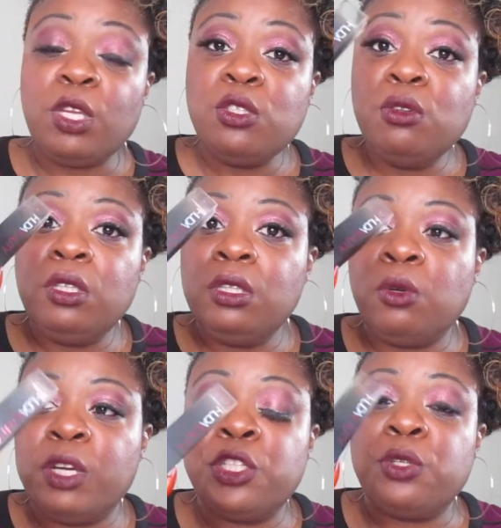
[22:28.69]
So then the
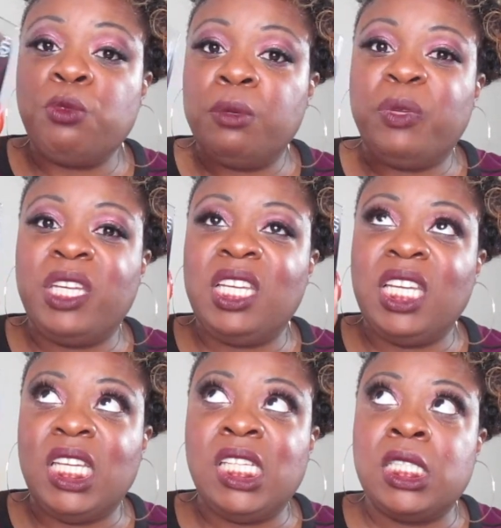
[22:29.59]
question would be,
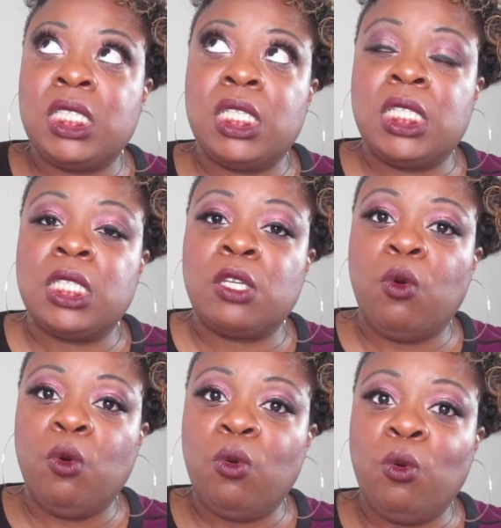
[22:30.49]
is this
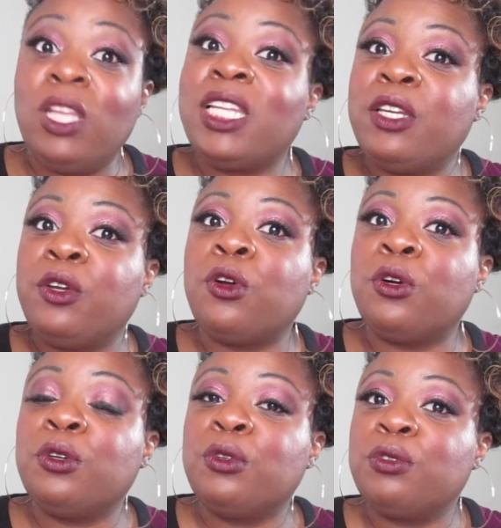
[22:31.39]
oily
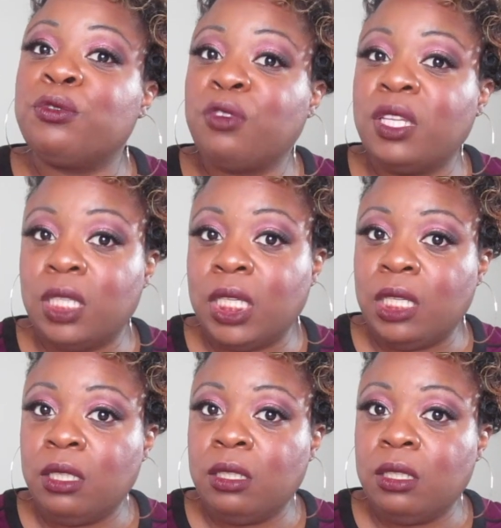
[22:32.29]
girl friendly?